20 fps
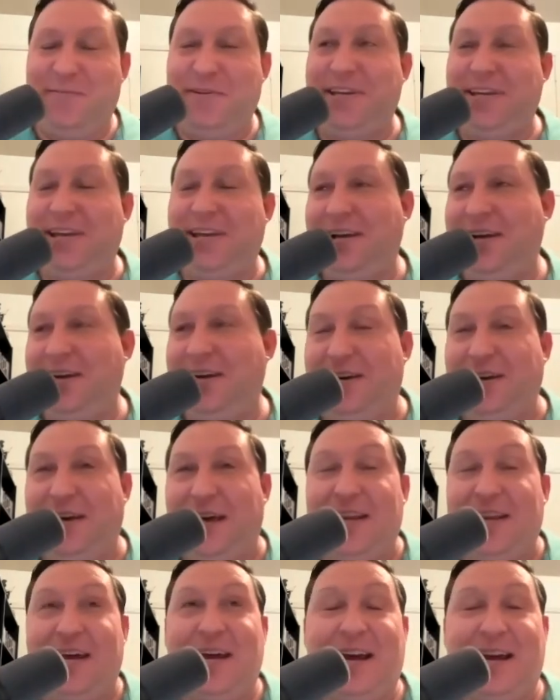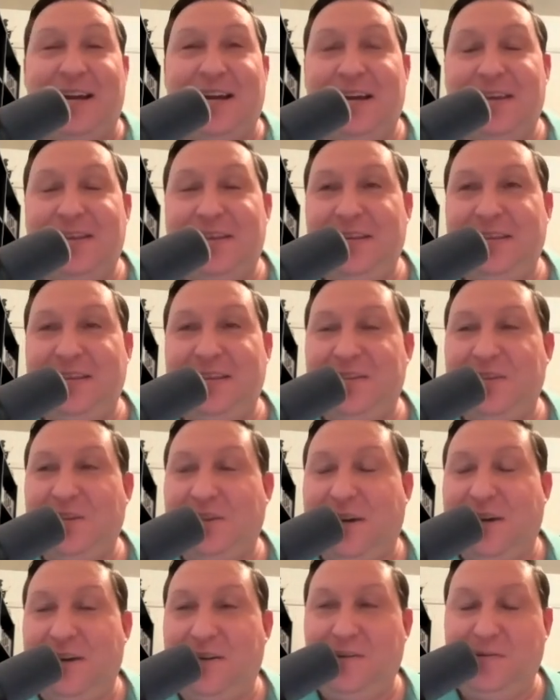Yeah, and I think that's a
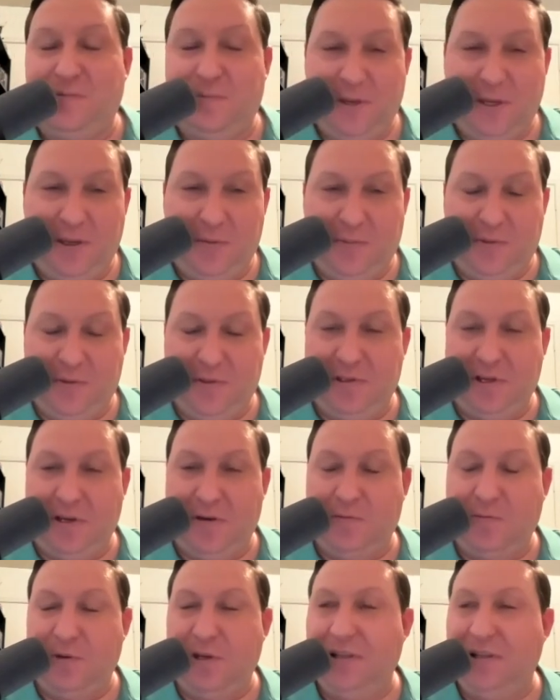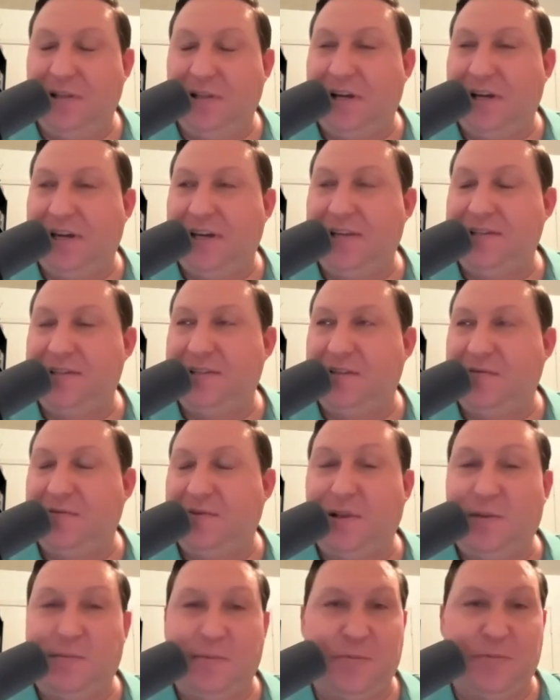lot of people don't realize the
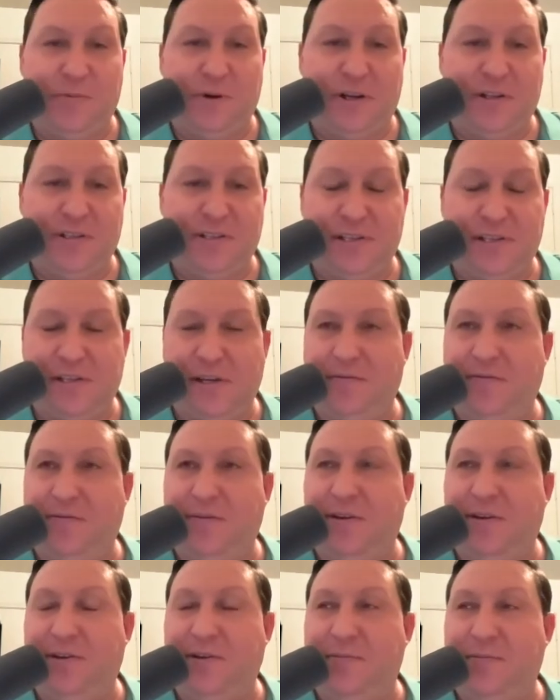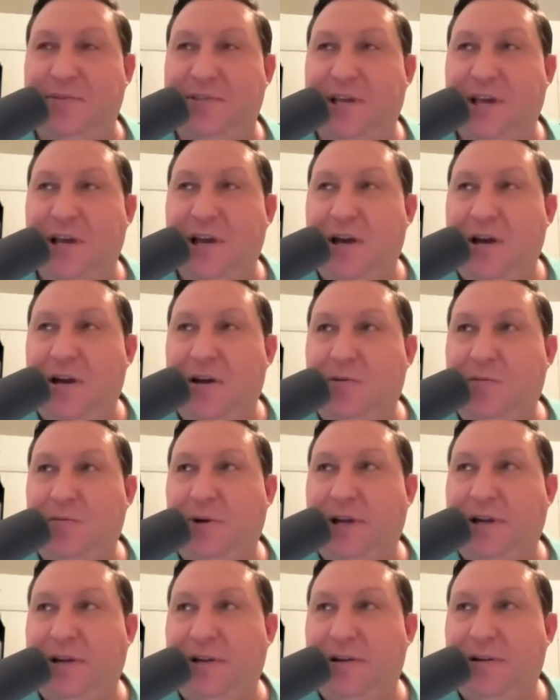development process on films
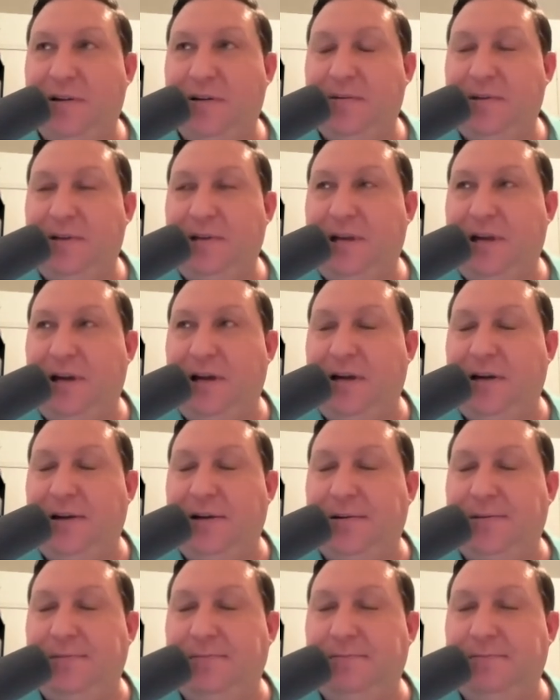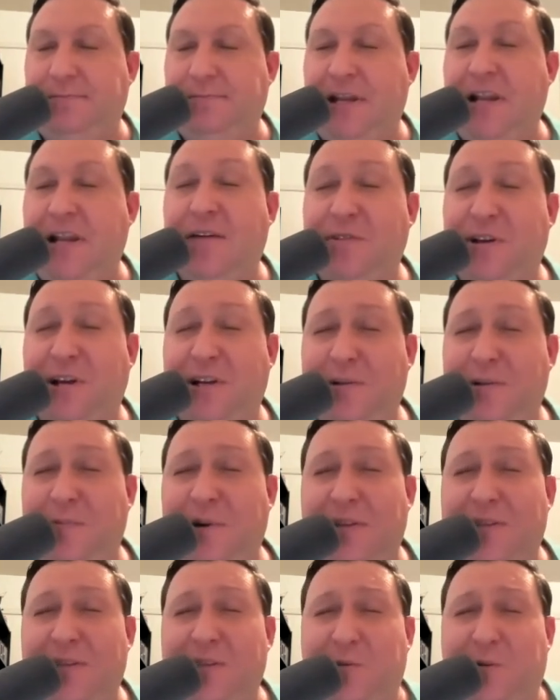where and I've talked
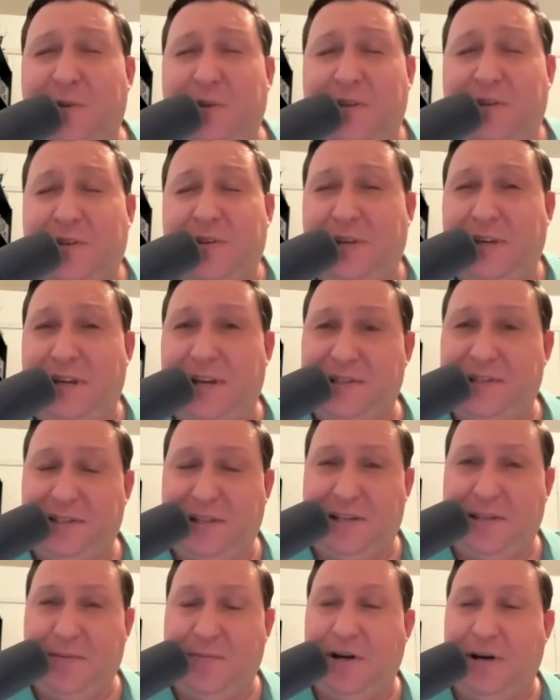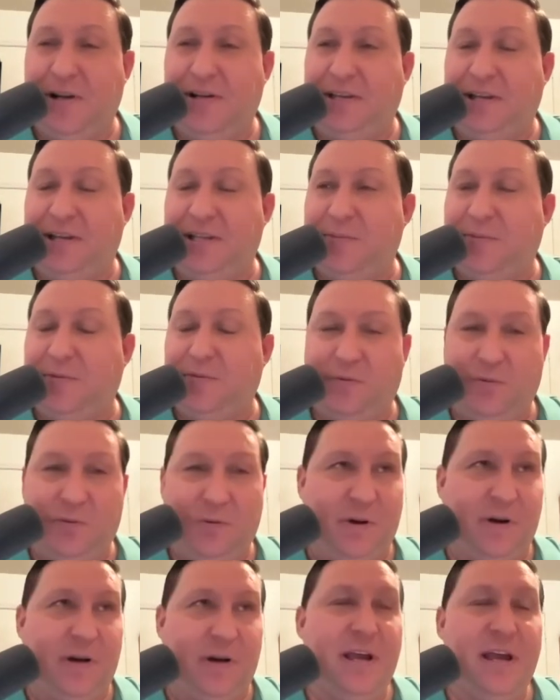about this with other guests on the podcast
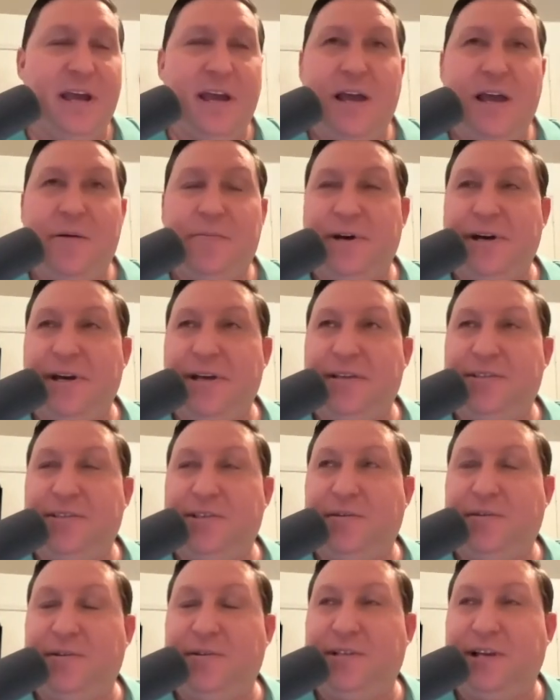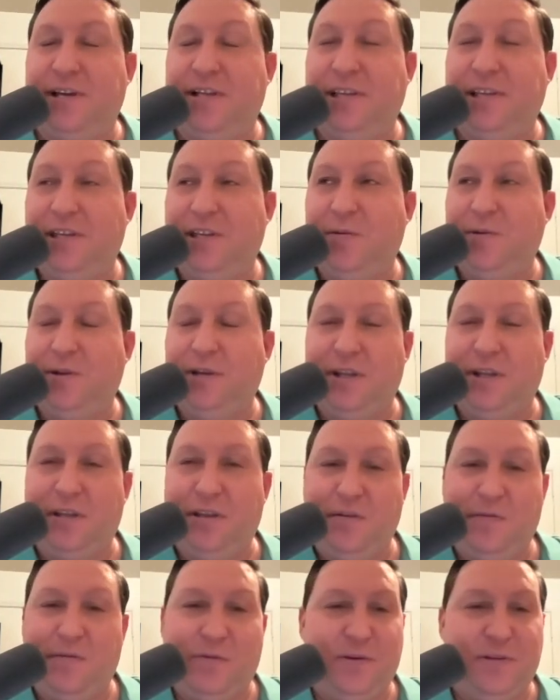before, but so it's kind of like you were getting
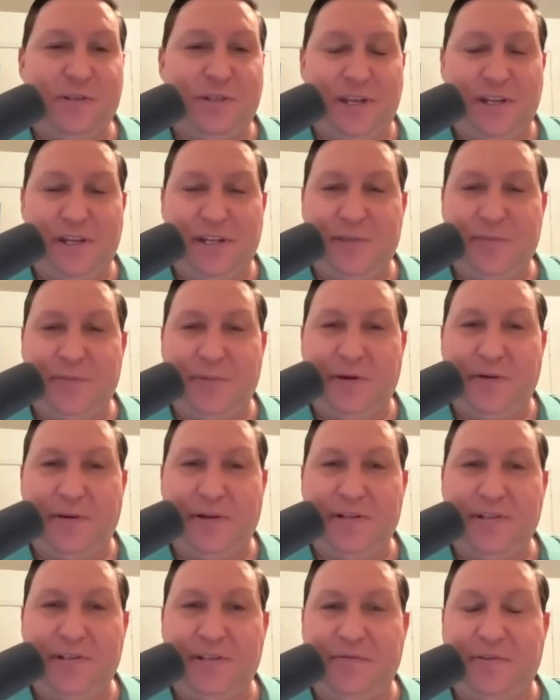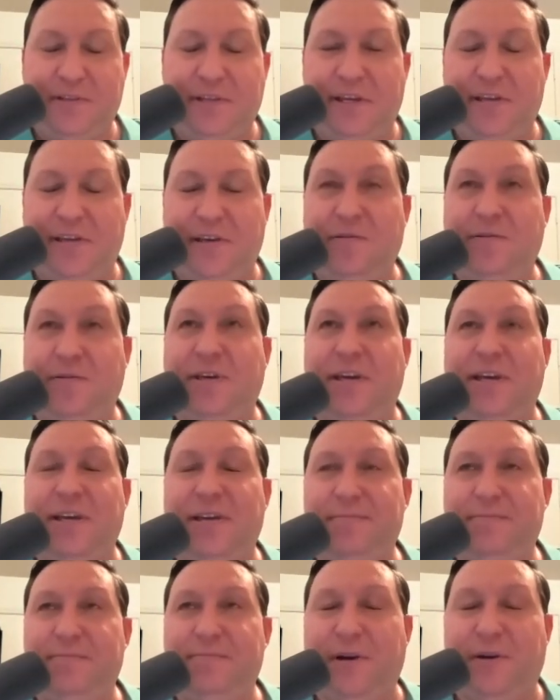your firsthand experience of like,
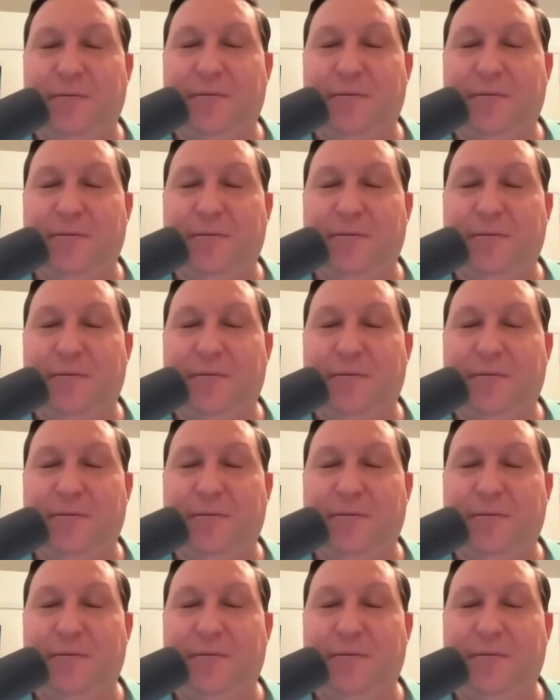okay, I